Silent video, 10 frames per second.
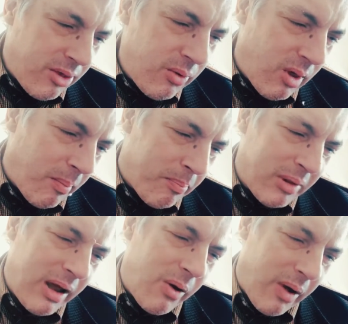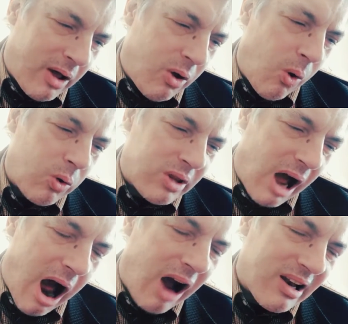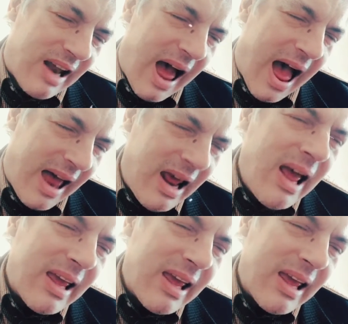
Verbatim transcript: through the cold dark night?